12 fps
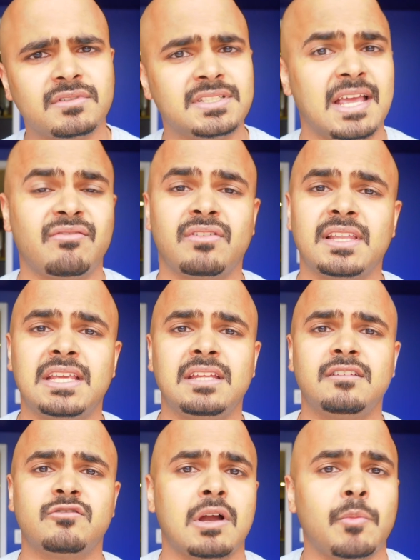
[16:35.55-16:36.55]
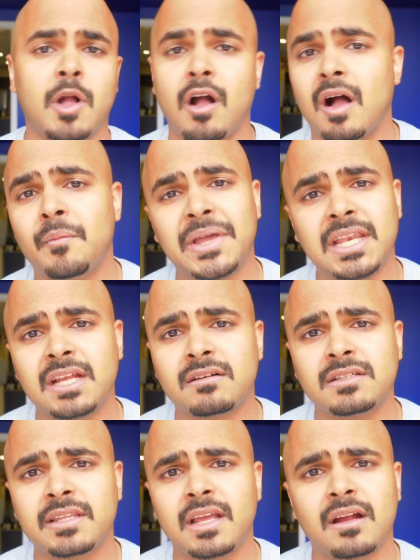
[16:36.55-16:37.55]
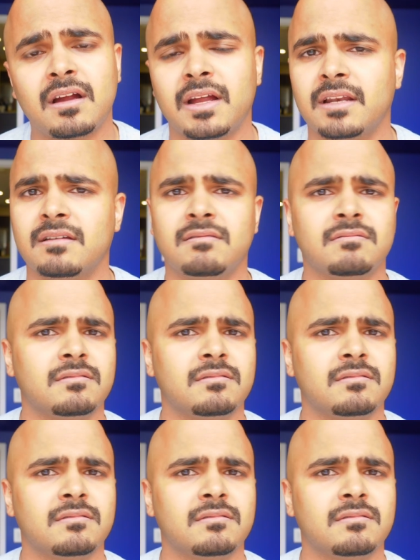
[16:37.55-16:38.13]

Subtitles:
definitely drop a comment here and there, and